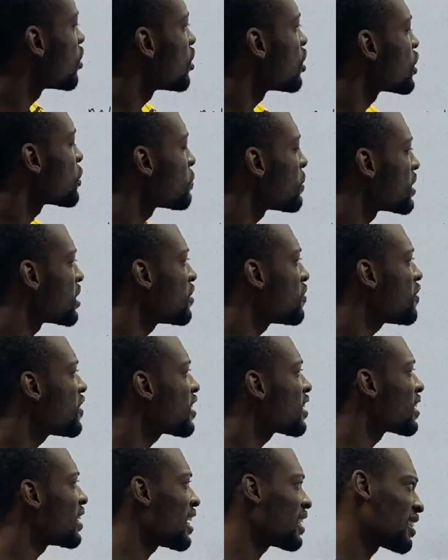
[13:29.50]
specific
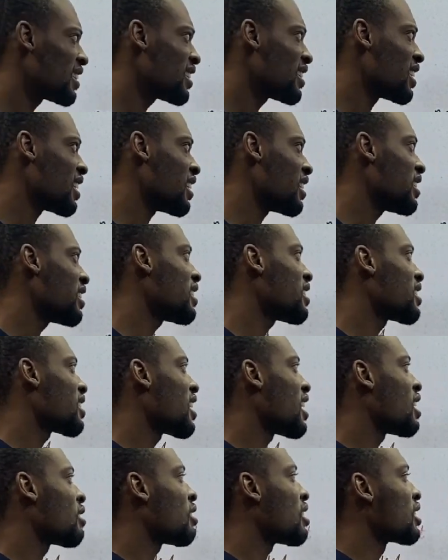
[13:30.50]
latent heat,
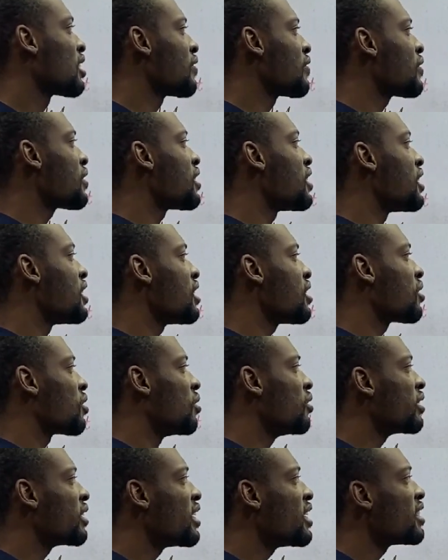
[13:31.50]
and you are given the heat
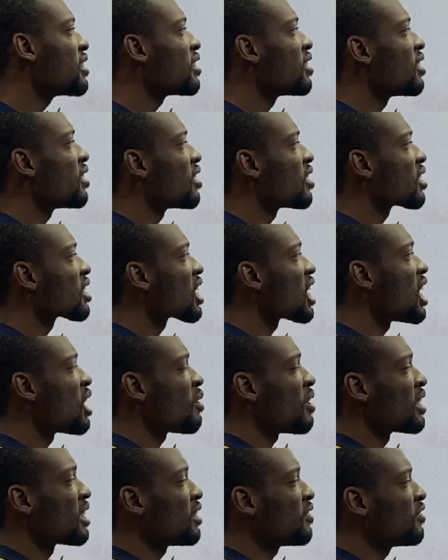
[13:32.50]
content, and you are
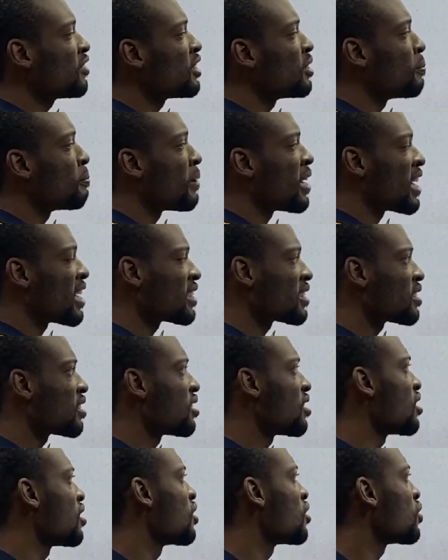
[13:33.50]
given the mass,
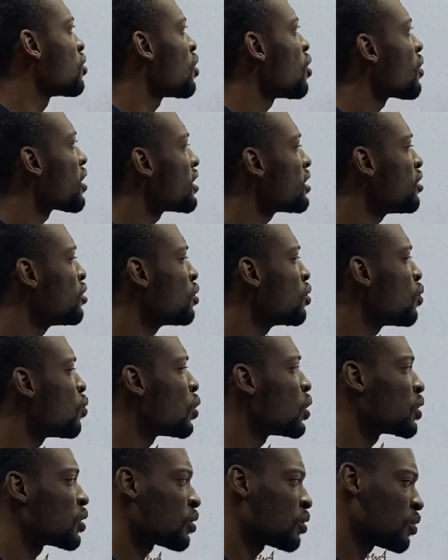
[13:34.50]
you already know
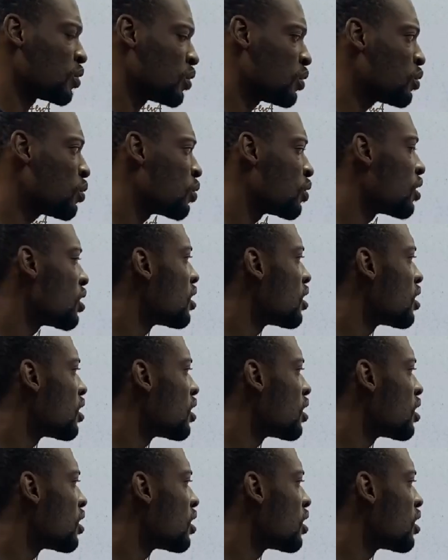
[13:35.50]
what to do.